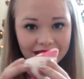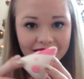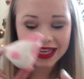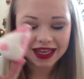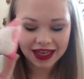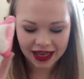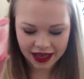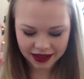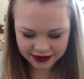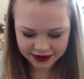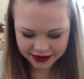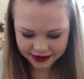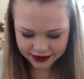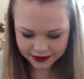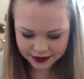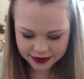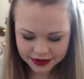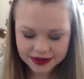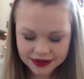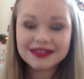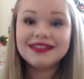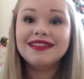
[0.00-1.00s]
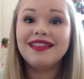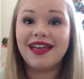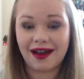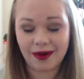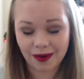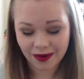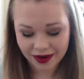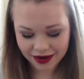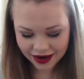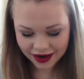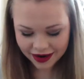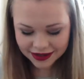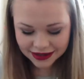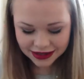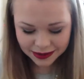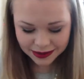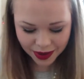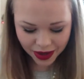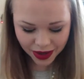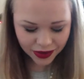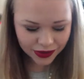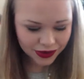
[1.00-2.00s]
Yes, to that one.
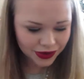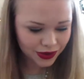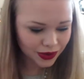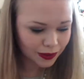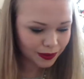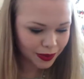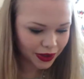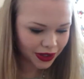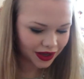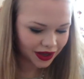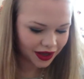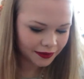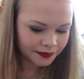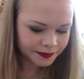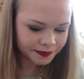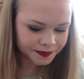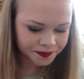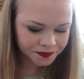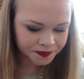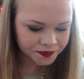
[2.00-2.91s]
smells super good.